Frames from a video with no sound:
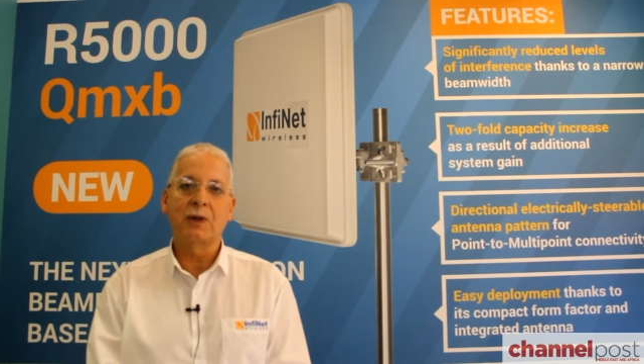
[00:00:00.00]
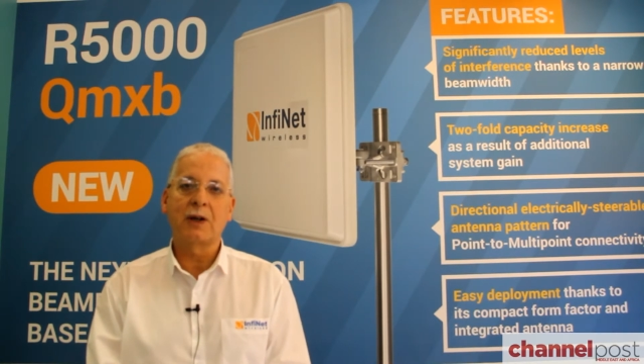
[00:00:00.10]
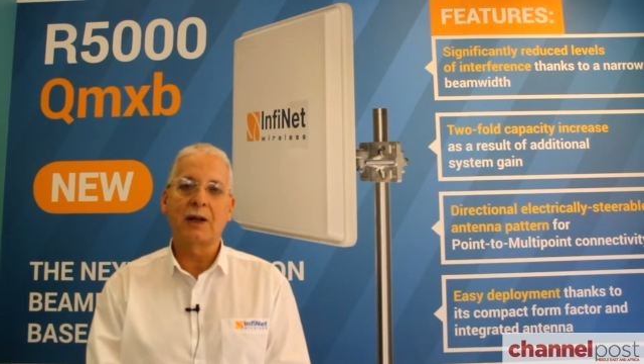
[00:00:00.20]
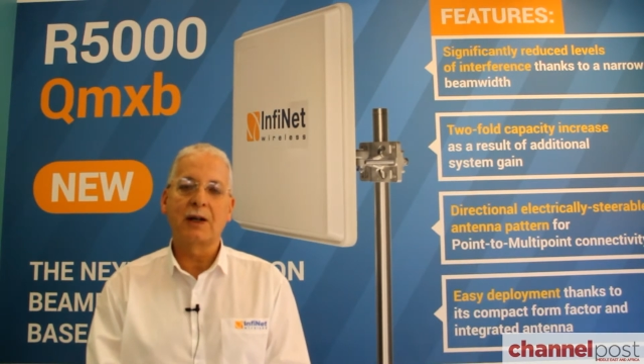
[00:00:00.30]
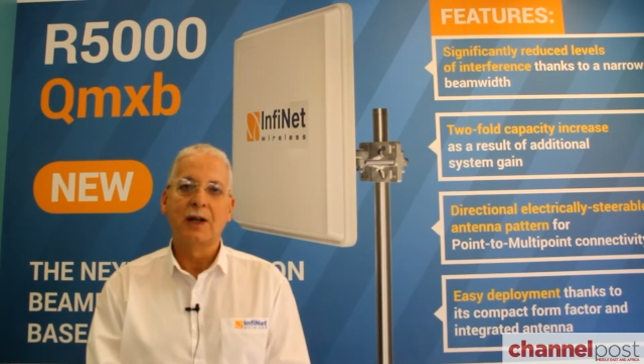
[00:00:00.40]

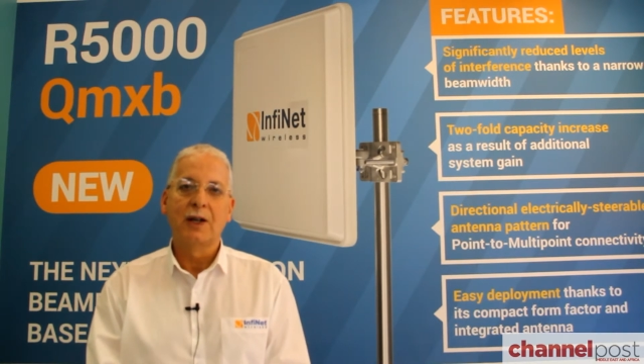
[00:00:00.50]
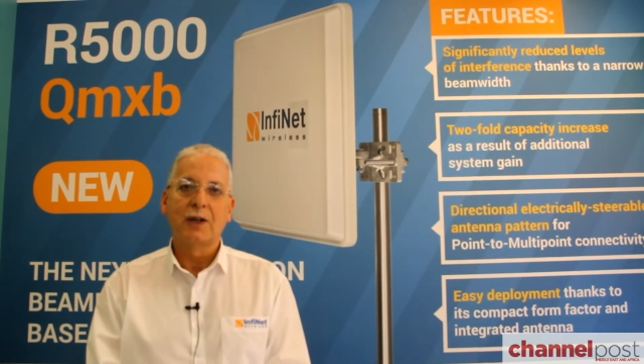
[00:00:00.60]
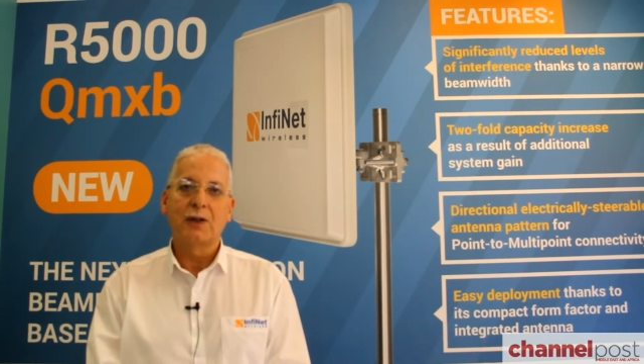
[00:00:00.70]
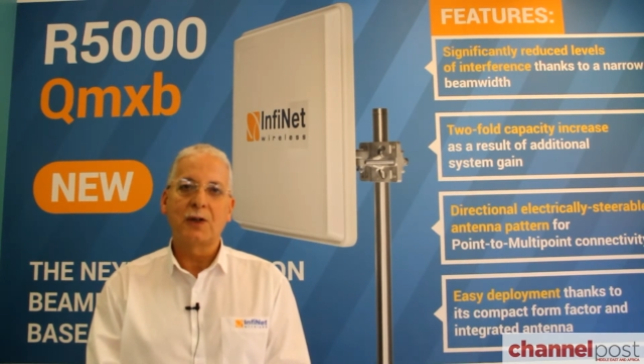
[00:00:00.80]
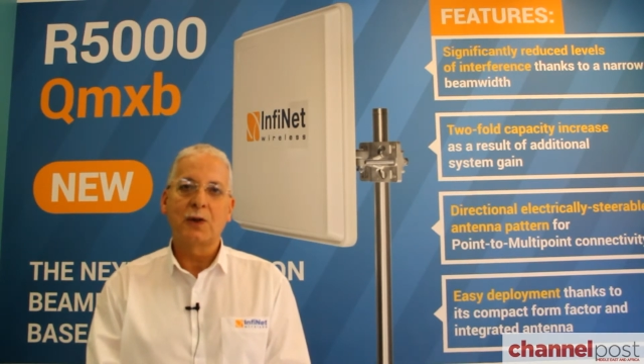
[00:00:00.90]
work
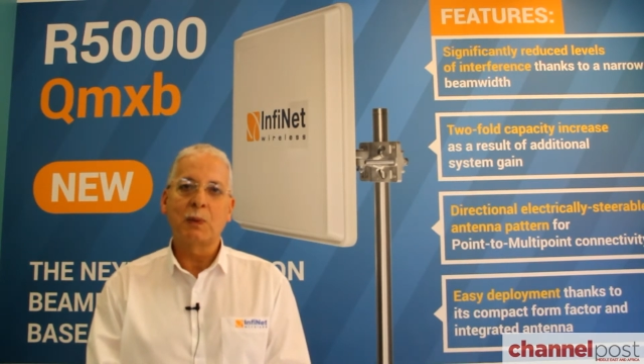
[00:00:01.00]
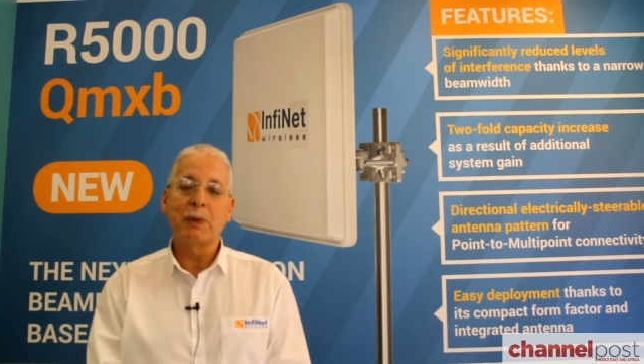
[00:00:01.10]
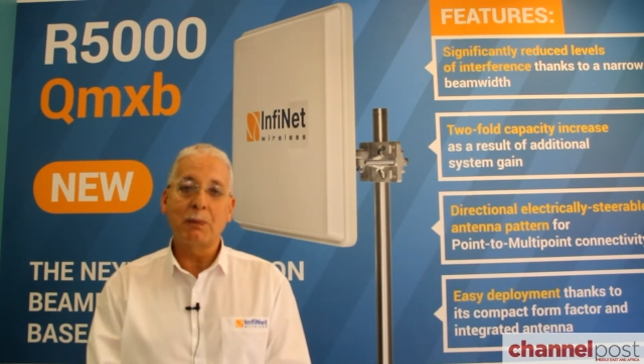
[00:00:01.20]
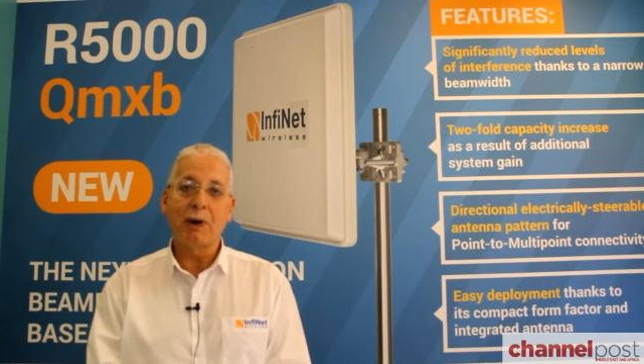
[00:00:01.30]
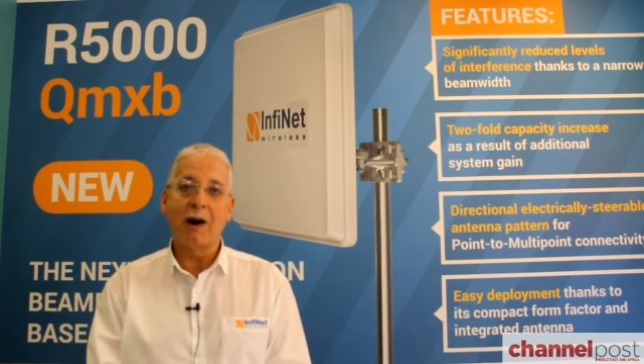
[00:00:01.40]
to
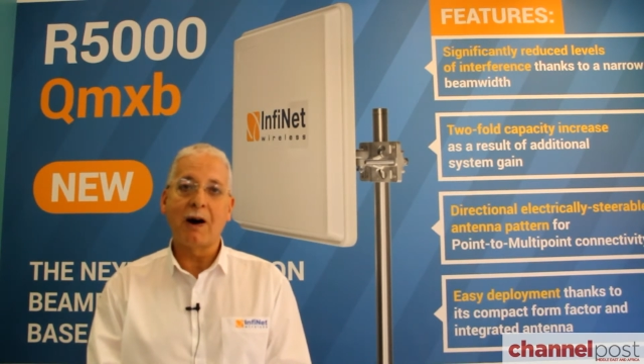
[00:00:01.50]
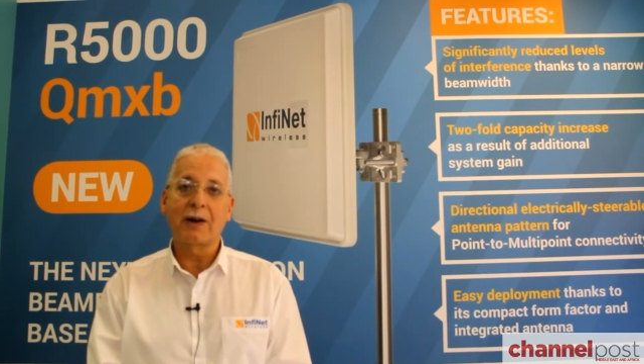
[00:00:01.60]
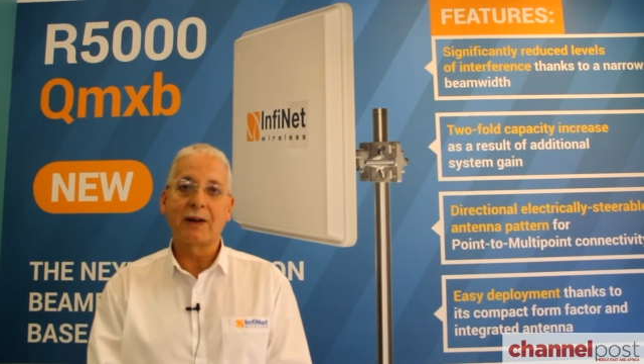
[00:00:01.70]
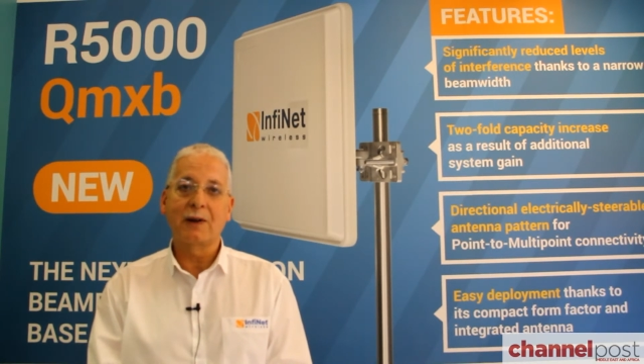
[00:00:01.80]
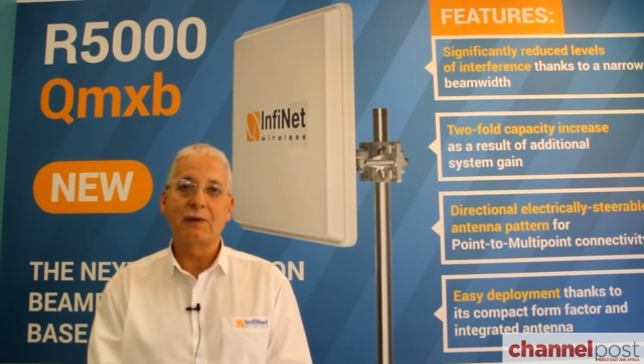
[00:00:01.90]
be
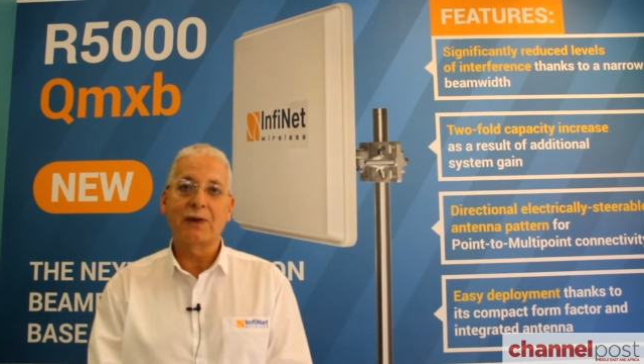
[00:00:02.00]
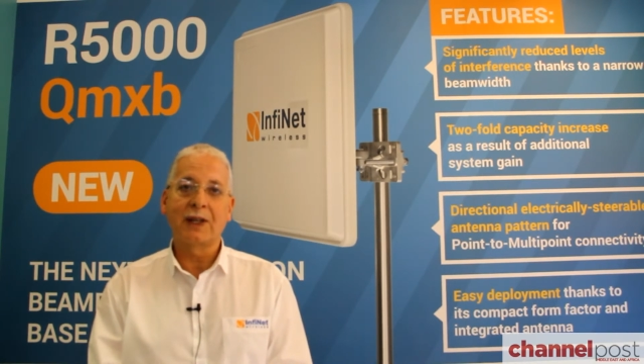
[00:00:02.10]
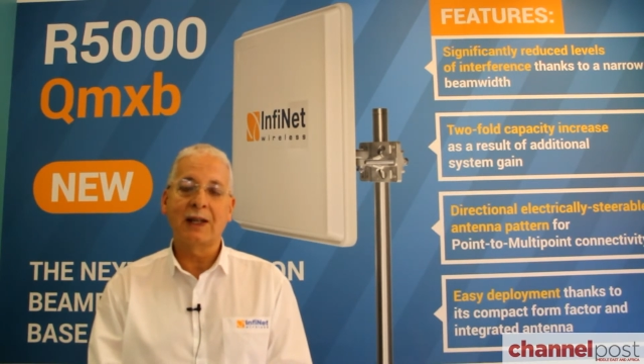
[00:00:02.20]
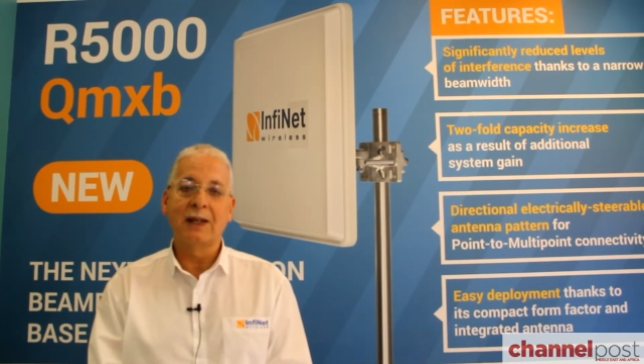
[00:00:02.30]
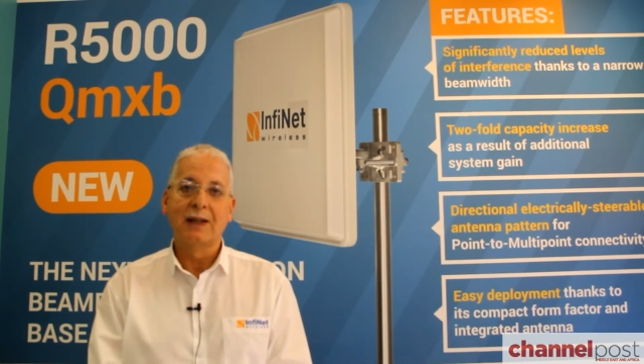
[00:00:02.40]
part of the